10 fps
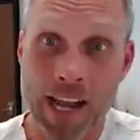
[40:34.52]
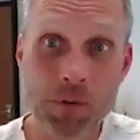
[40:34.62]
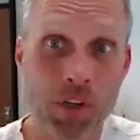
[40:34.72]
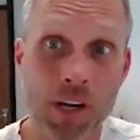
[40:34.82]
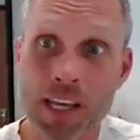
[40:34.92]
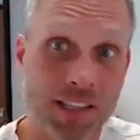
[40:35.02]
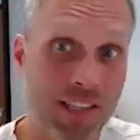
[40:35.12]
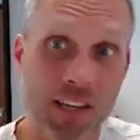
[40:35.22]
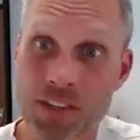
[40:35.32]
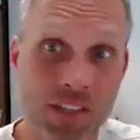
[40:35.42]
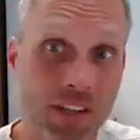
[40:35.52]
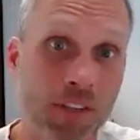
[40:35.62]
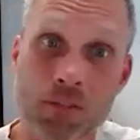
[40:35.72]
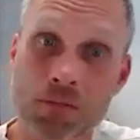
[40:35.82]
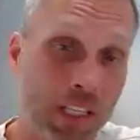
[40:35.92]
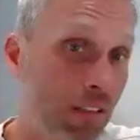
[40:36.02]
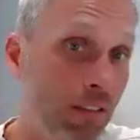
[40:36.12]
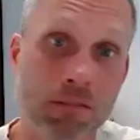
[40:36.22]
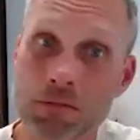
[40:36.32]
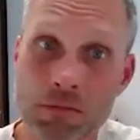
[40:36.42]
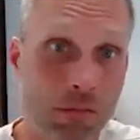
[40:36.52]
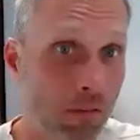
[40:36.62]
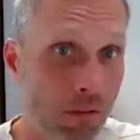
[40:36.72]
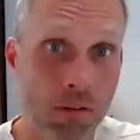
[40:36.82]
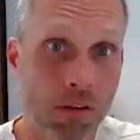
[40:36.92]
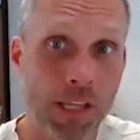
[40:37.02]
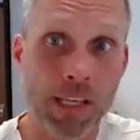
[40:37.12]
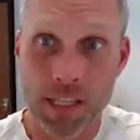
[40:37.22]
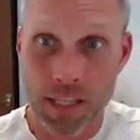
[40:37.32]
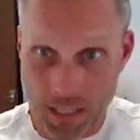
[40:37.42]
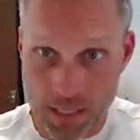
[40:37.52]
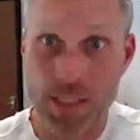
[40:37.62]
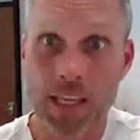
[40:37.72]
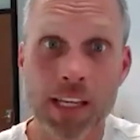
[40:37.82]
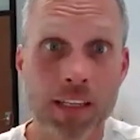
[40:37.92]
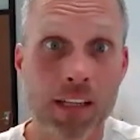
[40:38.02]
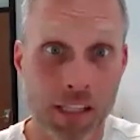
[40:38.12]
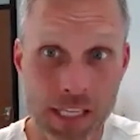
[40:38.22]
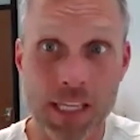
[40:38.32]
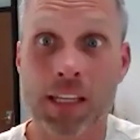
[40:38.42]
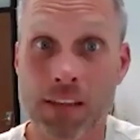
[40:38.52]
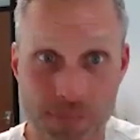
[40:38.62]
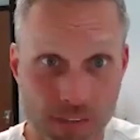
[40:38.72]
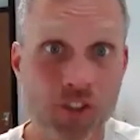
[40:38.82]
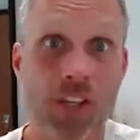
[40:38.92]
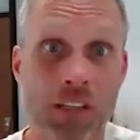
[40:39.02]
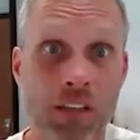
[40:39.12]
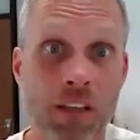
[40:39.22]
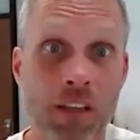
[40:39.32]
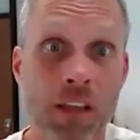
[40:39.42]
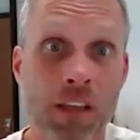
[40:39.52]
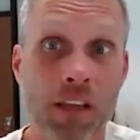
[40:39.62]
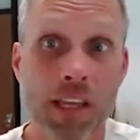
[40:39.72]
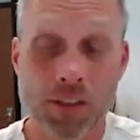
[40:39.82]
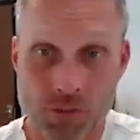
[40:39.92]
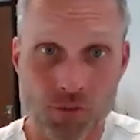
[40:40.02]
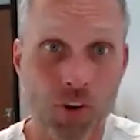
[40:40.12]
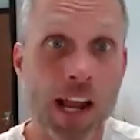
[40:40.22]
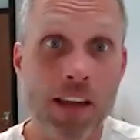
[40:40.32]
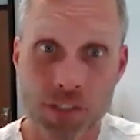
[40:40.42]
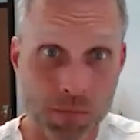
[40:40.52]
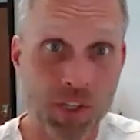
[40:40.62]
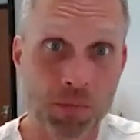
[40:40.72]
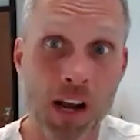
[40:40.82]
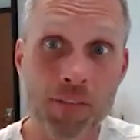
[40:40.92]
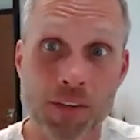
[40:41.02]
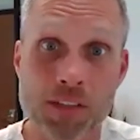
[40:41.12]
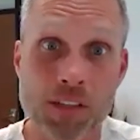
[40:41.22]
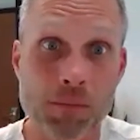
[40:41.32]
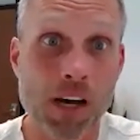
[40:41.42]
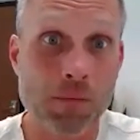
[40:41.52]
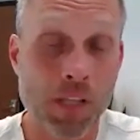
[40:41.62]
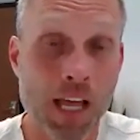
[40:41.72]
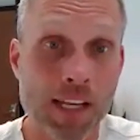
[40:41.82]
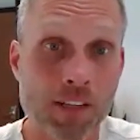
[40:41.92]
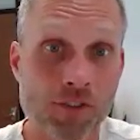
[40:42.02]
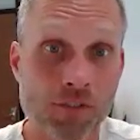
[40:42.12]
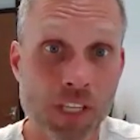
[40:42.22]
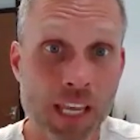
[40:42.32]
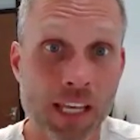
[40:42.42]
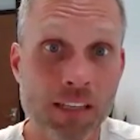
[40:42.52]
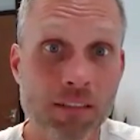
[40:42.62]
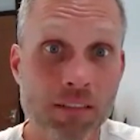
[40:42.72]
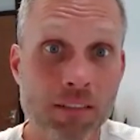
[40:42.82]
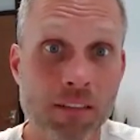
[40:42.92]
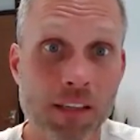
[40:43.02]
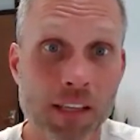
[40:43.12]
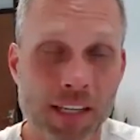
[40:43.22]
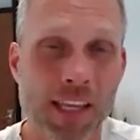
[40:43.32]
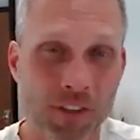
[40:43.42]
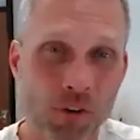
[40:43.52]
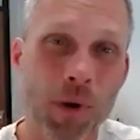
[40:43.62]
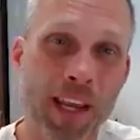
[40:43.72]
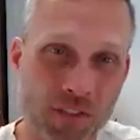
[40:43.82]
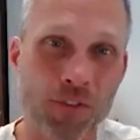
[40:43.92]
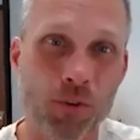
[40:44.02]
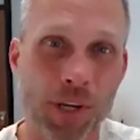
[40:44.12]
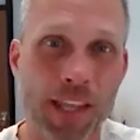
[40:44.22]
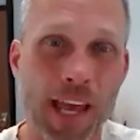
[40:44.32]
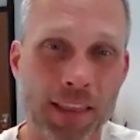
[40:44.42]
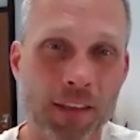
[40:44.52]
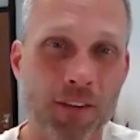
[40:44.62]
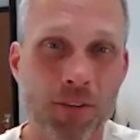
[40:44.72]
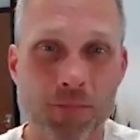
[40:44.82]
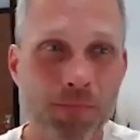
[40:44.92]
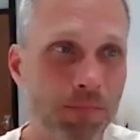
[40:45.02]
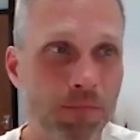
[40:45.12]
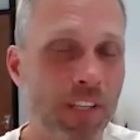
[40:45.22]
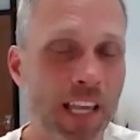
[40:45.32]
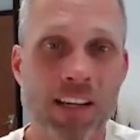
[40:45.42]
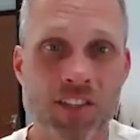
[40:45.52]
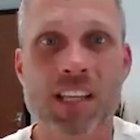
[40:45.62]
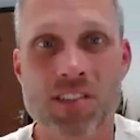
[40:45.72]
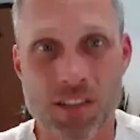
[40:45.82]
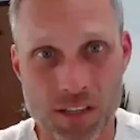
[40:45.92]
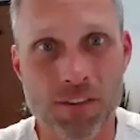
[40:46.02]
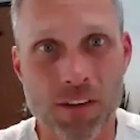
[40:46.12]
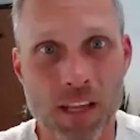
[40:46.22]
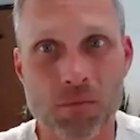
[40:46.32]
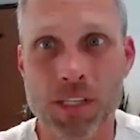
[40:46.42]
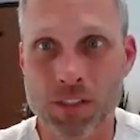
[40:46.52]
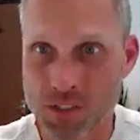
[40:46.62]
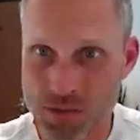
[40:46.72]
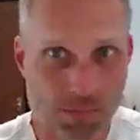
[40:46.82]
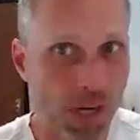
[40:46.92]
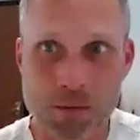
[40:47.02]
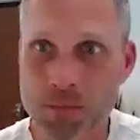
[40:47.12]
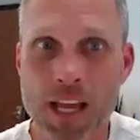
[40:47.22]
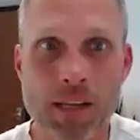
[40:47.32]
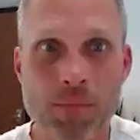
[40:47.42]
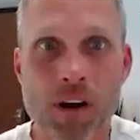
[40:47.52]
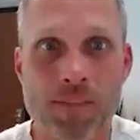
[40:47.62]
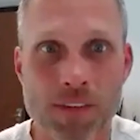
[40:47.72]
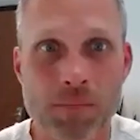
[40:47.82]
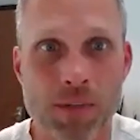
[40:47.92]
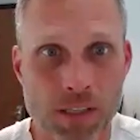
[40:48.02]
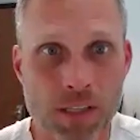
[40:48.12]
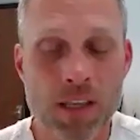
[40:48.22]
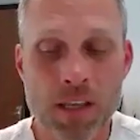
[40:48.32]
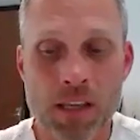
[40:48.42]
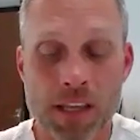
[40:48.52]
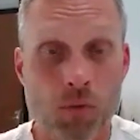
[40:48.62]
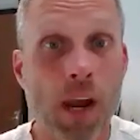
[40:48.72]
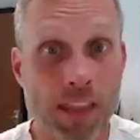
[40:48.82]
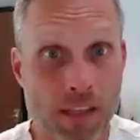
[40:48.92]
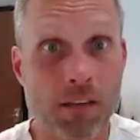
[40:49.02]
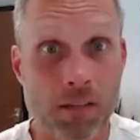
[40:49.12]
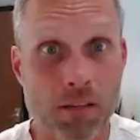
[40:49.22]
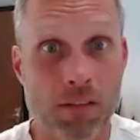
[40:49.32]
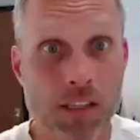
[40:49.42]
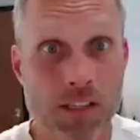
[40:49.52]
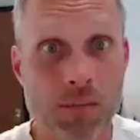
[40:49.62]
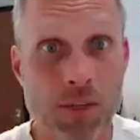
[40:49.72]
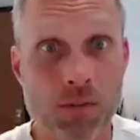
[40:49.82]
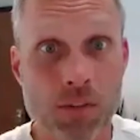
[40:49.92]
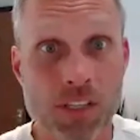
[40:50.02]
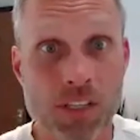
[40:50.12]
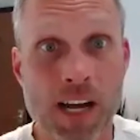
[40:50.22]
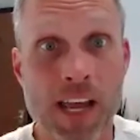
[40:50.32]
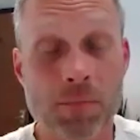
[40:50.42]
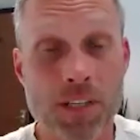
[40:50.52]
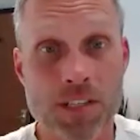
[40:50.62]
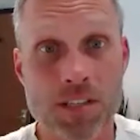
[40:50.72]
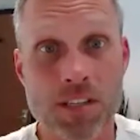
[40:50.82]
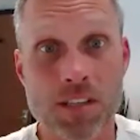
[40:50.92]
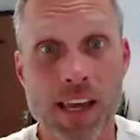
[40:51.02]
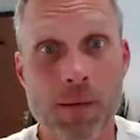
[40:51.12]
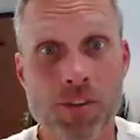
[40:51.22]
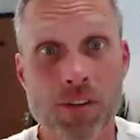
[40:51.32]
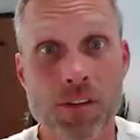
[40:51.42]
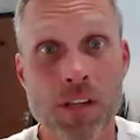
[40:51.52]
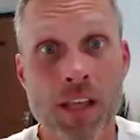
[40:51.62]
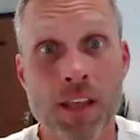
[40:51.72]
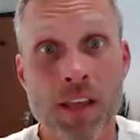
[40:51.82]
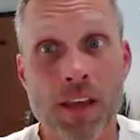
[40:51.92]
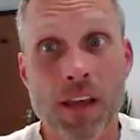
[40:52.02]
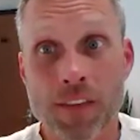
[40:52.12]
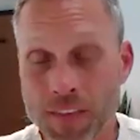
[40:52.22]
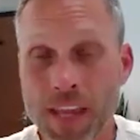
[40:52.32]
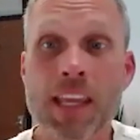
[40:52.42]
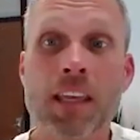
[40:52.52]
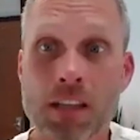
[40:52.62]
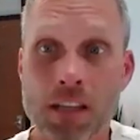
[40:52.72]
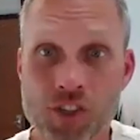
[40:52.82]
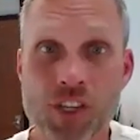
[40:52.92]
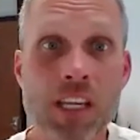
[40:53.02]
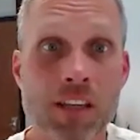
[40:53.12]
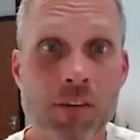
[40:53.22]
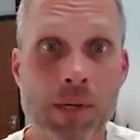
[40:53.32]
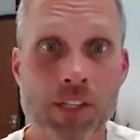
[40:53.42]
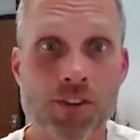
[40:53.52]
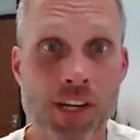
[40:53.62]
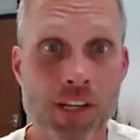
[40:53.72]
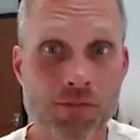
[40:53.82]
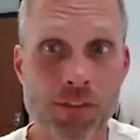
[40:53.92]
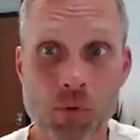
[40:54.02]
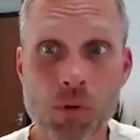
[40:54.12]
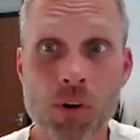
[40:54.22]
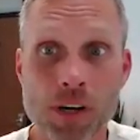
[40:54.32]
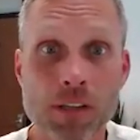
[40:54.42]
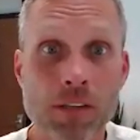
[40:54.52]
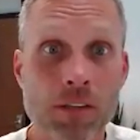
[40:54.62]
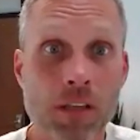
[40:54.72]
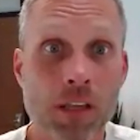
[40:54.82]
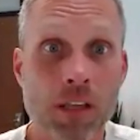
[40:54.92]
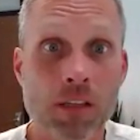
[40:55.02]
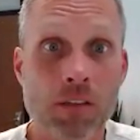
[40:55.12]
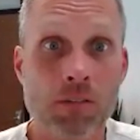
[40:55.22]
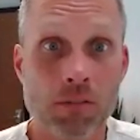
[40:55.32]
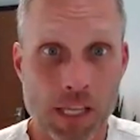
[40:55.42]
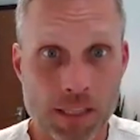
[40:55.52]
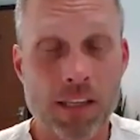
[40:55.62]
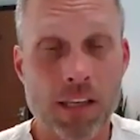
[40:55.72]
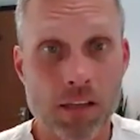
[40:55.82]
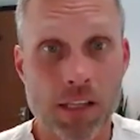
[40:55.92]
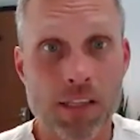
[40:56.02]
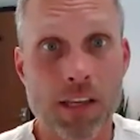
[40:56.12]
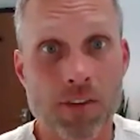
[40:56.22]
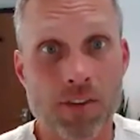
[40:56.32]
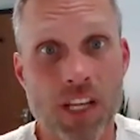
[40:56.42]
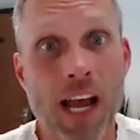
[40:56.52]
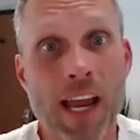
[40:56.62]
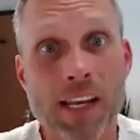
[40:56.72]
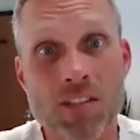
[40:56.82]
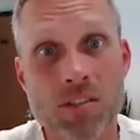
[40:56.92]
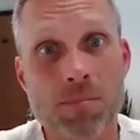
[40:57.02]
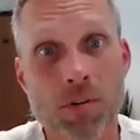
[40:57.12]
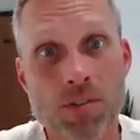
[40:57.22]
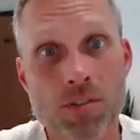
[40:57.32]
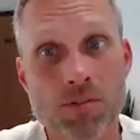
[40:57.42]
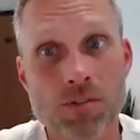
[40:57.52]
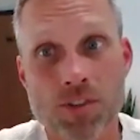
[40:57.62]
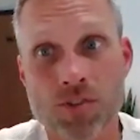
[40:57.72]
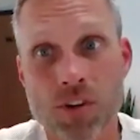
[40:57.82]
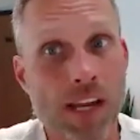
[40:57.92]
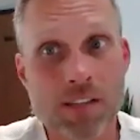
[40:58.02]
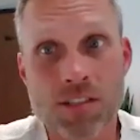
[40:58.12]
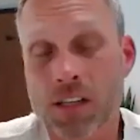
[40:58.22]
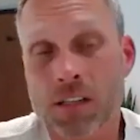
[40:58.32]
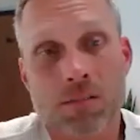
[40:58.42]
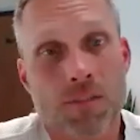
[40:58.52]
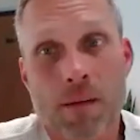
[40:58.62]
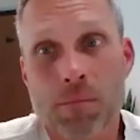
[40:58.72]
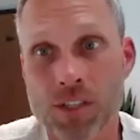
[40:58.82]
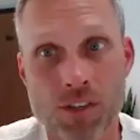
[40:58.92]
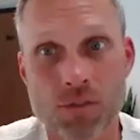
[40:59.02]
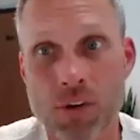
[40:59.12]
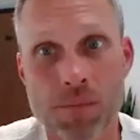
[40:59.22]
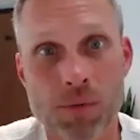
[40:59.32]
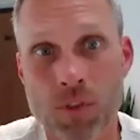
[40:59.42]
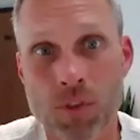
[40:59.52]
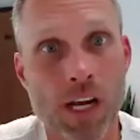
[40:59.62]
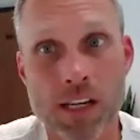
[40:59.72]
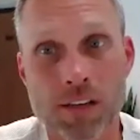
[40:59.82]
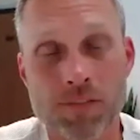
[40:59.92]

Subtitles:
I would go ahead and sell the stuff you don't need and get it clean and efficient and drive as much profit to the bottom line as you can. And again, there are ways of doing that that are tax sensitive. I don't mean just bottom line profit, but in a way that somebody who's looking to buy a business can capture. And then they can achieve a much greater reward at the other side, as opposed to just trying to sell that much equipment with not